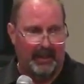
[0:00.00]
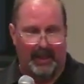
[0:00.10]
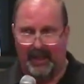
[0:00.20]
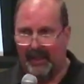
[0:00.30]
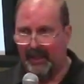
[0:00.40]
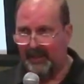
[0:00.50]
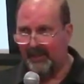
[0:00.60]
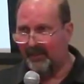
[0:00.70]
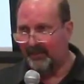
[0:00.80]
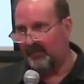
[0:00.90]

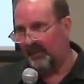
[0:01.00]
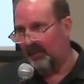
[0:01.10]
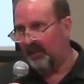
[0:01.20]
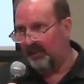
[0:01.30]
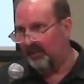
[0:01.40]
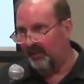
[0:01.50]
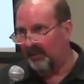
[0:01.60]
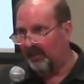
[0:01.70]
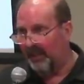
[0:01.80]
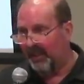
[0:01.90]
and you, you, you know
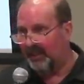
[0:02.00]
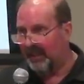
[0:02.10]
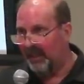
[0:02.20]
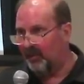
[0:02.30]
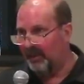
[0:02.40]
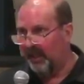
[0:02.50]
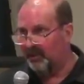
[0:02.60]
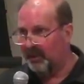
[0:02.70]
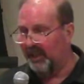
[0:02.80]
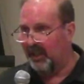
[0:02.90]
you had a tire without
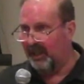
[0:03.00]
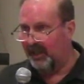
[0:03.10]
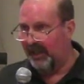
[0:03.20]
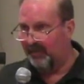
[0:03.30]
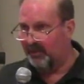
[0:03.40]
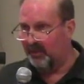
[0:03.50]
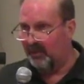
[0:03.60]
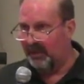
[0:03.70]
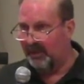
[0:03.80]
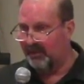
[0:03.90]
tread on it after a
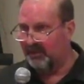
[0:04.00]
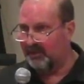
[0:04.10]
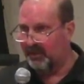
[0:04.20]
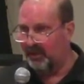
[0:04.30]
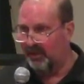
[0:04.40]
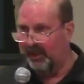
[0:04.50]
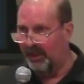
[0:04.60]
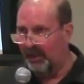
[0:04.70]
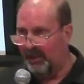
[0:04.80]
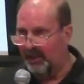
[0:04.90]
while. So
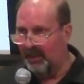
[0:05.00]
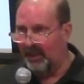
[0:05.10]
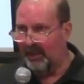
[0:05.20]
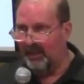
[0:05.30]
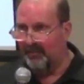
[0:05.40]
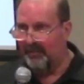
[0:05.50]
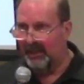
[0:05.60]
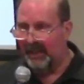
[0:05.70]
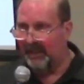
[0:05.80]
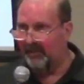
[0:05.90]
um, they
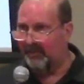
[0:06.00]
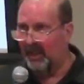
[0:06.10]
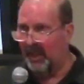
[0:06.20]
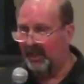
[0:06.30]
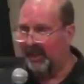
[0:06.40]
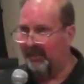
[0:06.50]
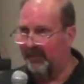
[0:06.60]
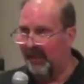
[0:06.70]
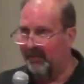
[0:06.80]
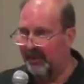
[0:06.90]
kind of gone out of
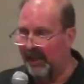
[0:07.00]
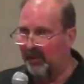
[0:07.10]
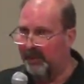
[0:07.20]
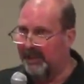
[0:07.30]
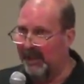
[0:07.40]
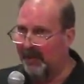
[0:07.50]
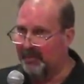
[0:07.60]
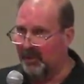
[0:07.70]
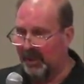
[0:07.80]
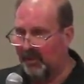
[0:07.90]
favor. Now,
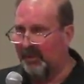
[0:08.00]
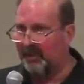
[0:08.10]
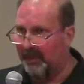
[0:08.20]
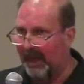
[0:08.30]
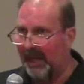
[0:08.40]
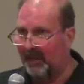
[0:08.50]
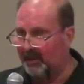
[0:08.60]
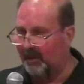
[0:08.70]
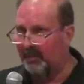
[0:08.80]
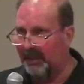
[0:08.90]
recaps are coming back a
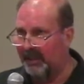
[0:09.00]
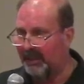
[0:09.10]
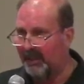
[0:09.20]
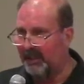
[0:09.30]
little bit,